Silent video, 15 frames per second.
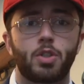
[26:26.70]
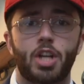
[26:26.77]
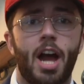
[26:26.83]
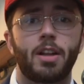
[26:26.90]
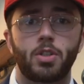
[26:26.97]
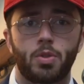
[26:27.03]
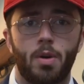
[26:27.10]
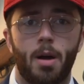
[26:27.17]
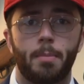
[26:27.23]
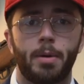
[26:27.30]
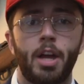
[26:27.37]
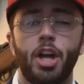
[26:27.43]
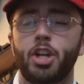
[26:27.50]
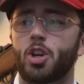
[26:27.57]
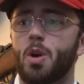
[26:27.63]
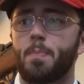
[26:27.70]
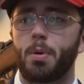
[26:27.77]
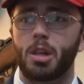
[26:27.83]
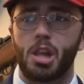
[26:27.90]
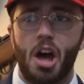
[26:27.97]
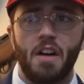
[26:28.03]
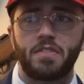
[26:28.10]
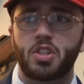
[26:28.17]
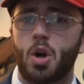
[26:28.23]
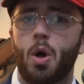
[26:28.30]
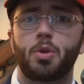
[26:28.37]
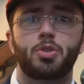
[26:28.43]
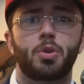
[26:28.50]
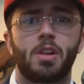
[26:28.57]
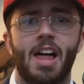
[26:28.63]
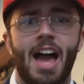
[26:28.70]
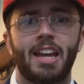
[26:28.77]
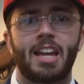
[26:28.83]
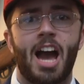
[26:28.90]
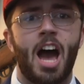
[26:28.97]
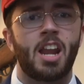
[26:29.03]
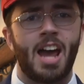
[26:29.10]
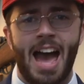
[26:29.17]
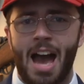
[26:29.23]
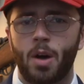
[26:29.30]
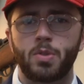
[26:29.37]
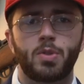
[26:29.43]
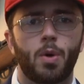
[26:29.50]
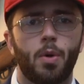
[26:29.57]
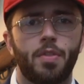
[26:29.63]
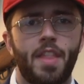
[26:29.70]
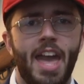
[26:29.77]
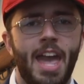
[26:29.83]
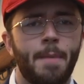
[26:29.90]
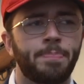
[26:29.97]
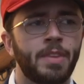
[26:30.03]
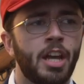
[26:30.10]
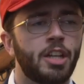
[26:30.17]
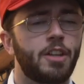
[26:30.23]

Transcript: John Trump, you're a beloved cultural icon, a household name,